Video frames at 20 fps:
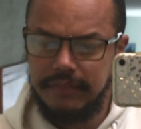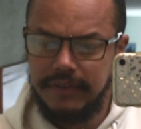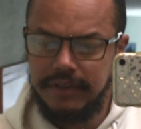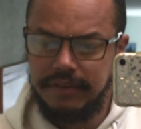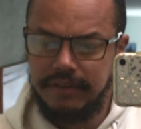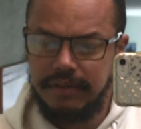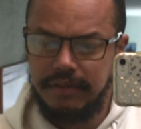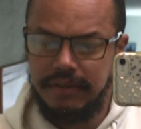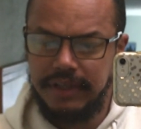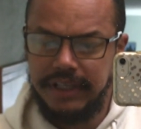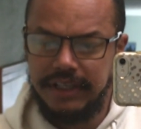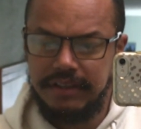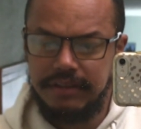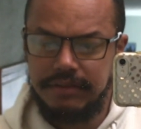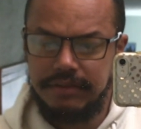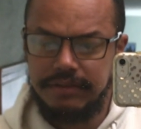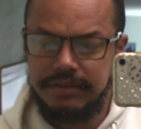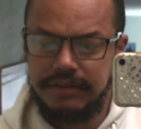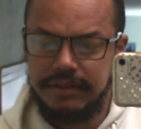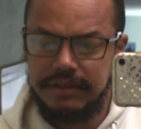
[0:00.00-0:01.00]
So they
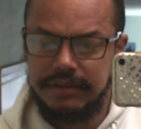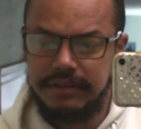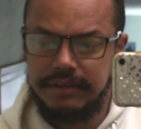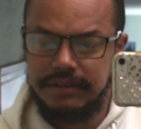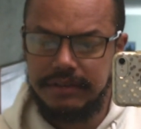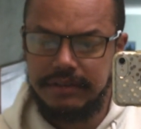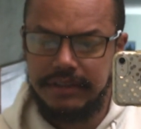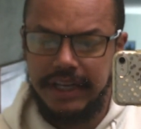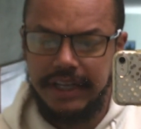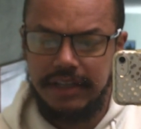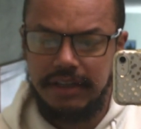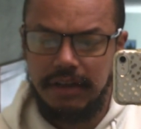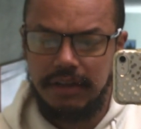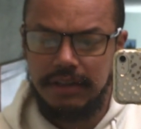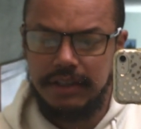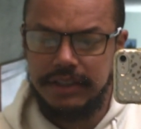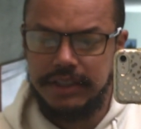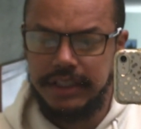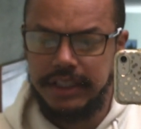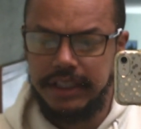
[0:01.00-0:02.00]
use
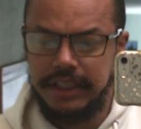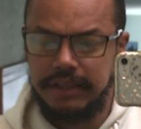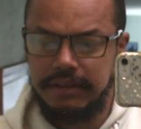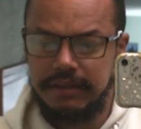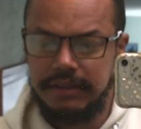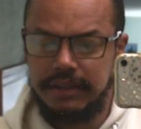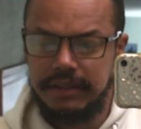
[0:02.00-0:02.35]
psychology,